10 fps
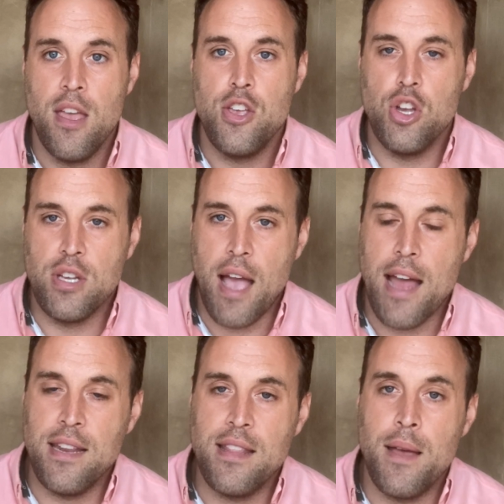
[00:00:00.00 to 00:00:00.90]
You're
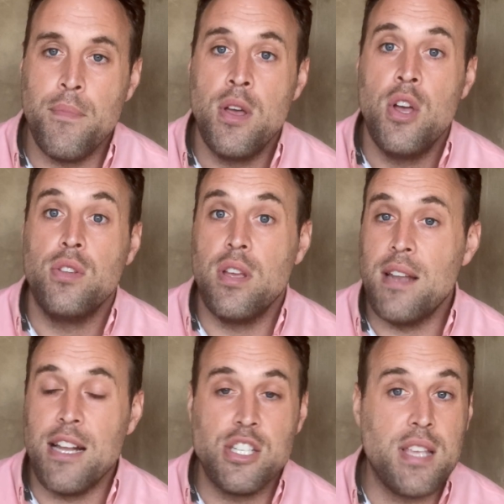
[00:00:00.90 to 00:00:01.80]
guiding them to
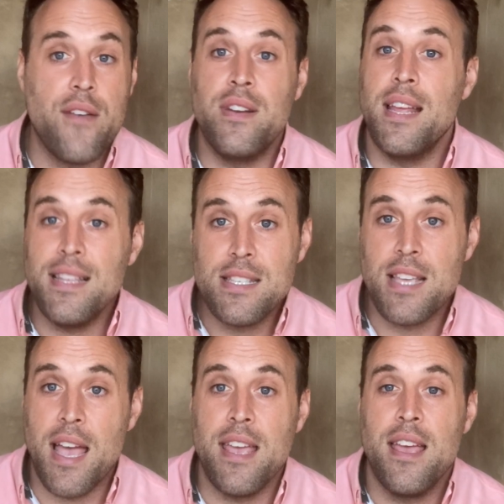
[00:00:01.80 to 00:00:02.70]
not just have an
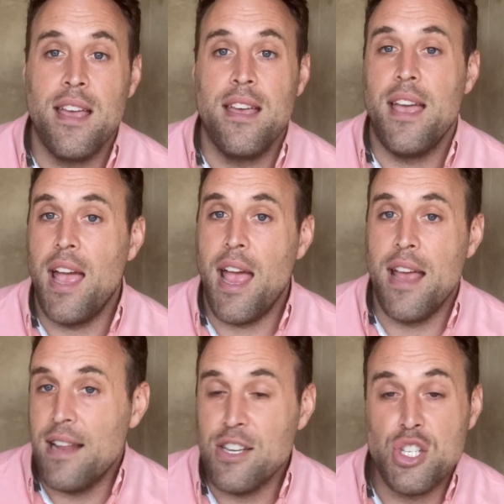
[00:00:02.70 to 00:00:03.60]
insight
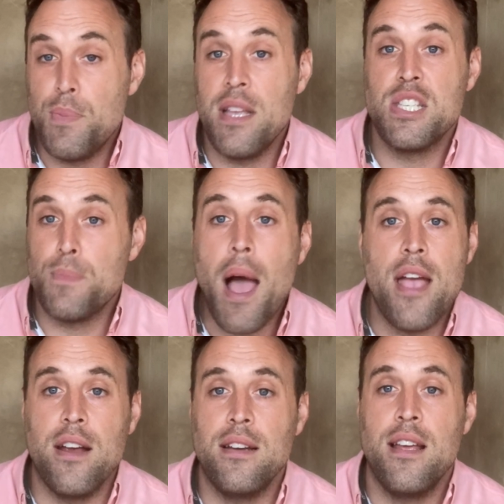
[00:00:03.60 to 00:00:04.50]
and not just be
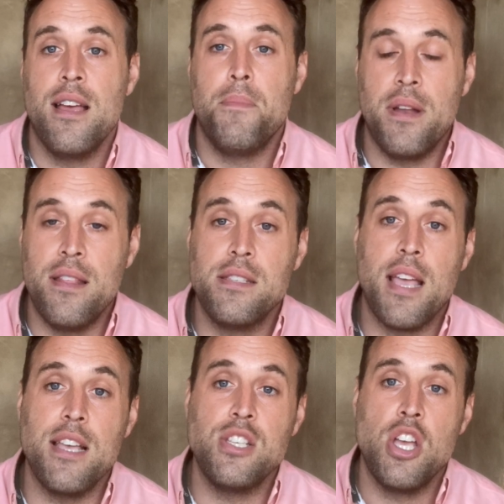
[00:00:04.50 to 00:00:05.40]
inspired, but in this
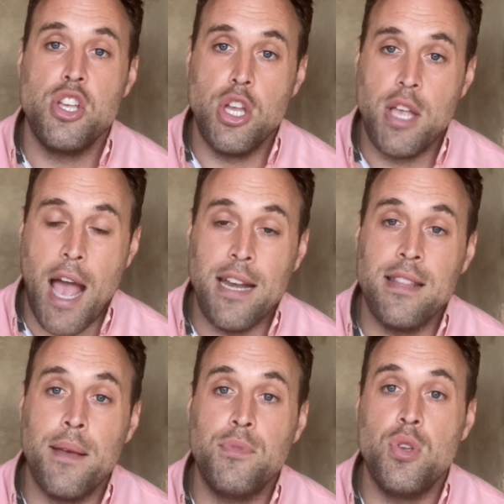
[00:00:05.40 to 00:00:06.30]
case, you're guiding
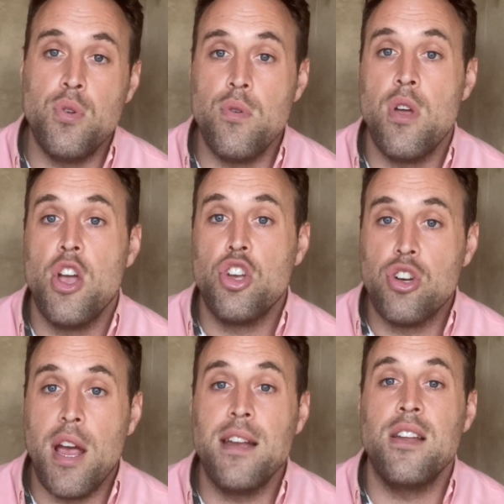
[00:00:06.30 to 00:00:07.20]
them to
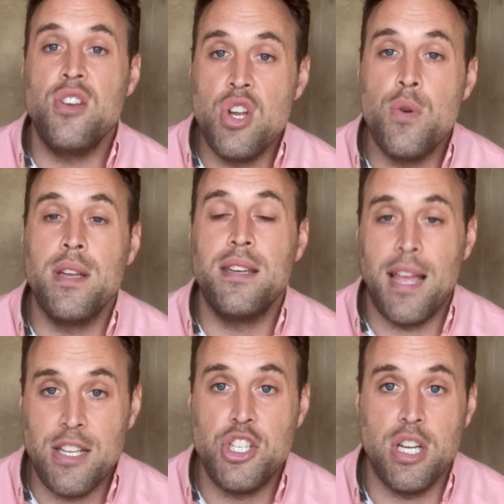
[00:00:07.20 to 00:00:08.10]
create a new
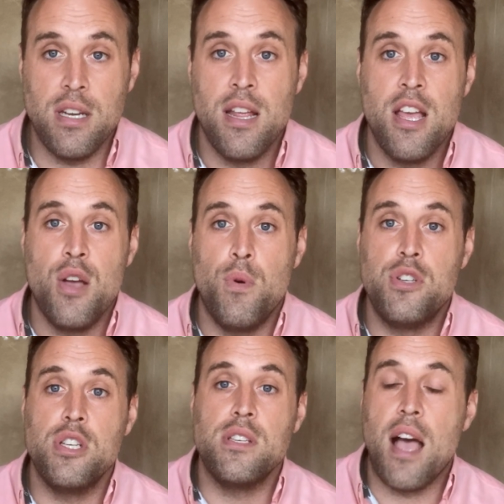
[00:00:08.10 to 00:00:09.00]
intention,
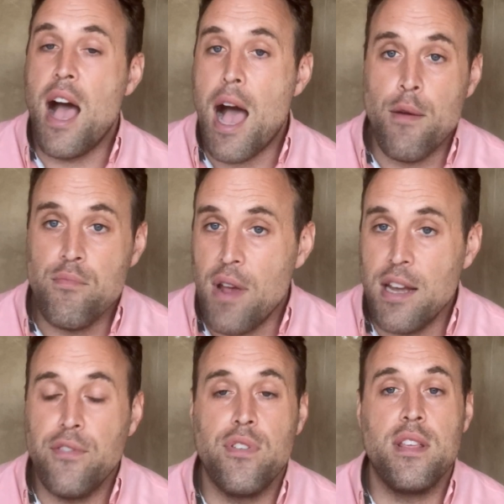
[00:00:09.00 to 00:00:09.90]
which is, I'm
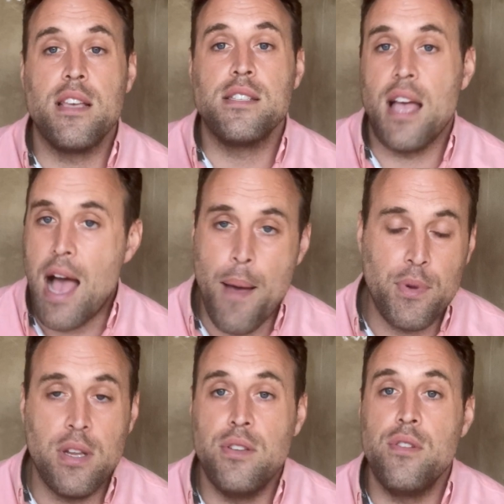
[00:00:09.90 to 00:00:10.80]
ready for this. I'm
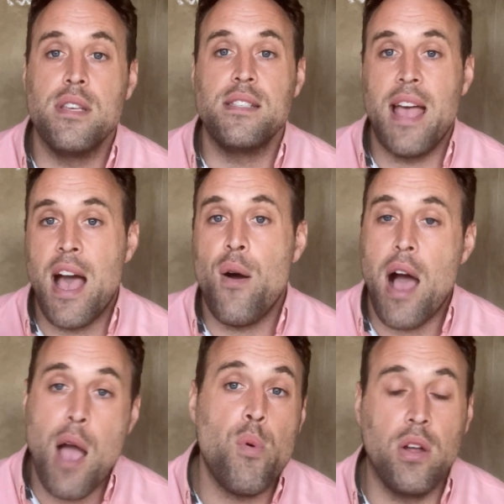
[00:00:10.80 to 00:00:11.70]
going to do this now.
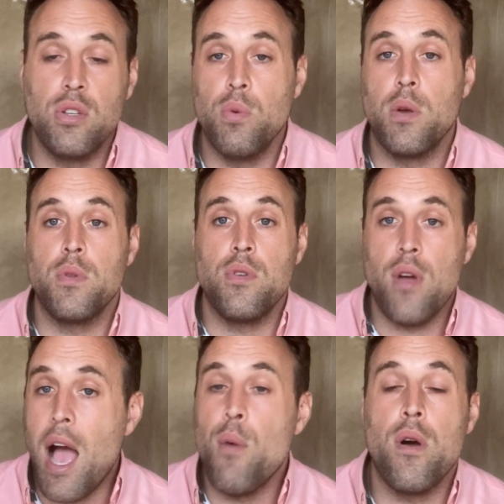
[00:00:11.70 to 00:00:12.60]
I want to work with you.
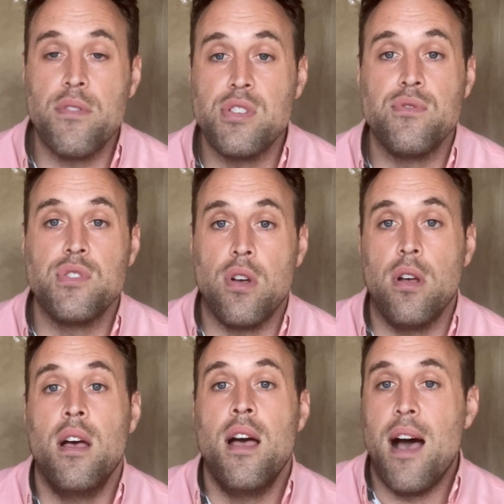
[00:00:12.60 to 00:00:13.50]
I want this
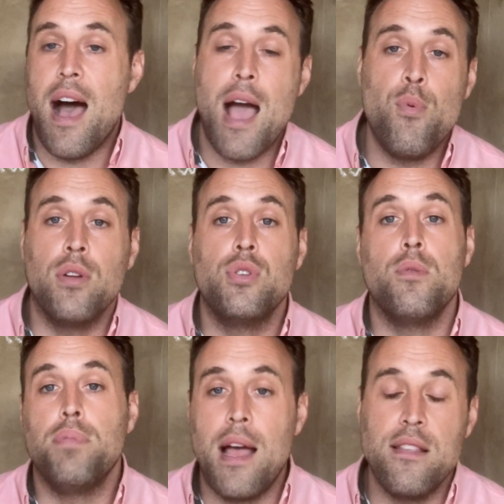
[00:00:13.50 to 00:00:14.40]
result. I want to
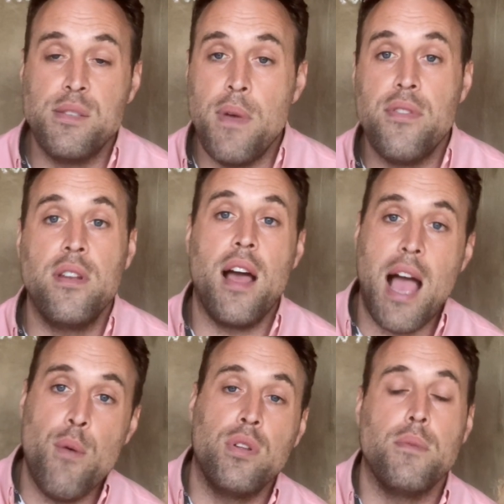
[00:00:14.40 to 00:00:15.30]
apply this method.
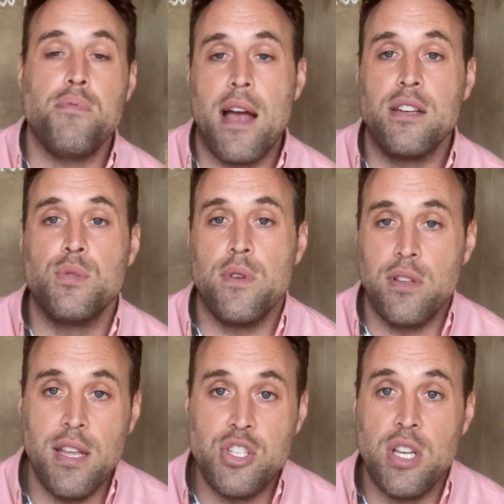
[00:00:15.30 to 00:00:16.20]
I want to practice what you're
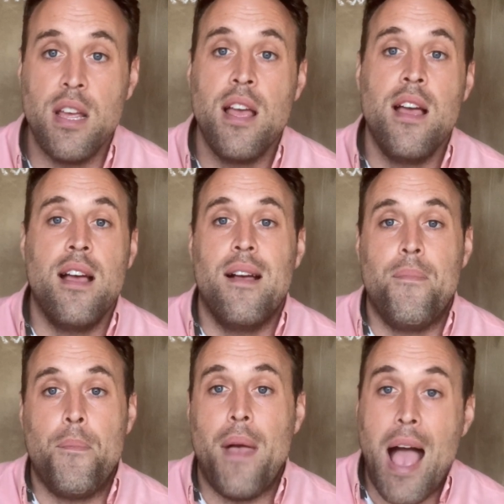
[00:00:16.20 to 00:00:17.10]
teaching.
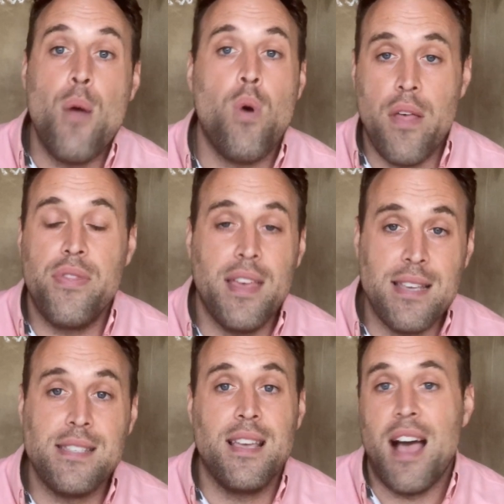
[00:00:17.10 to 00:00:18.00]
I want
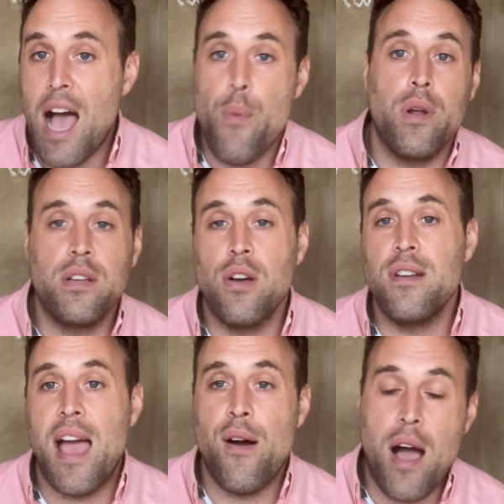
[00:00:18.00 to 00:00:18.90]
this. I want to go
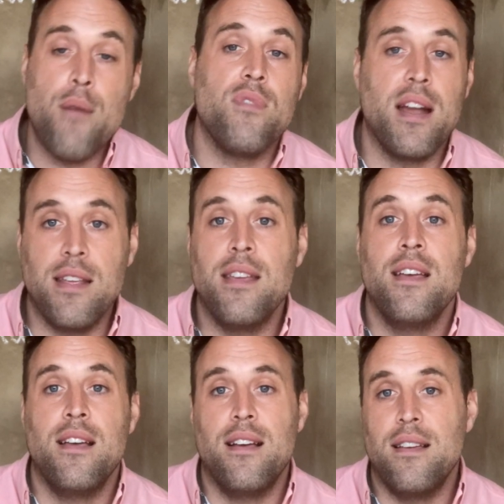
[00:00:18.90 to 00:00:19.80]
now. I'm ready.
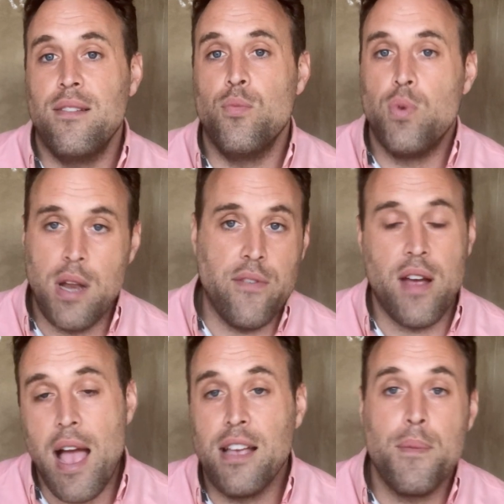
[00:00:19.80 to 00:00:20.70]
Whatever.
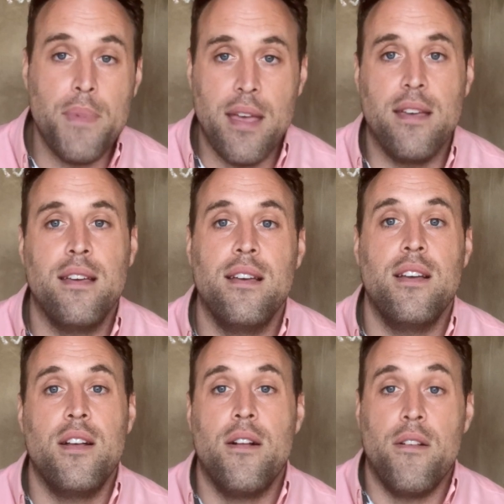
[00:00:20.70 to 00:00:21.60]
I commit.
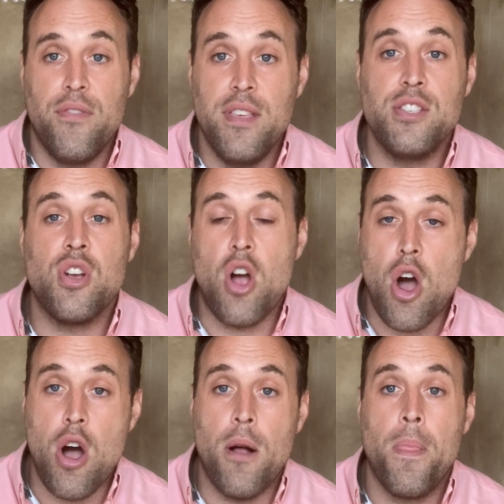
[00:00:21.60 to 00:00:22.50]
These are
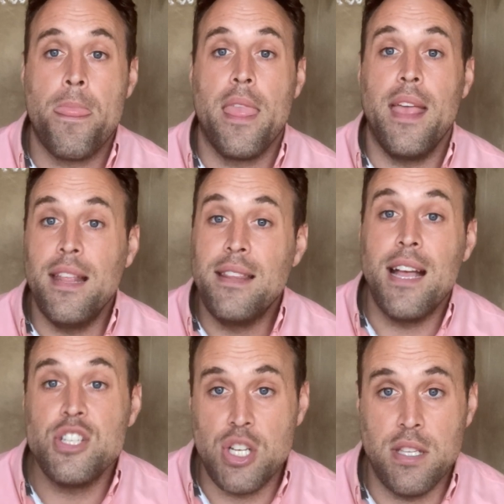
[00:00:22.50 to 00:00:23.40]
all
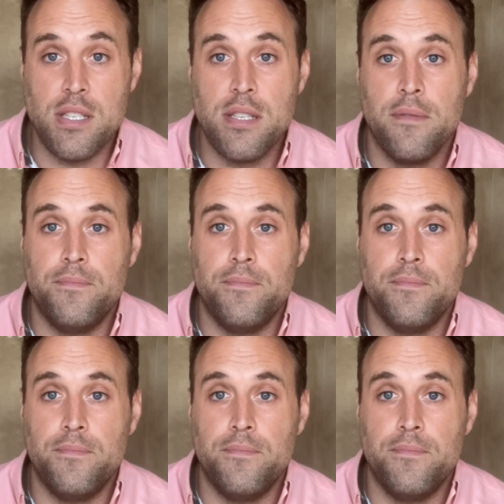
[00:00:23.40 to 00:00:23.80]
intentions.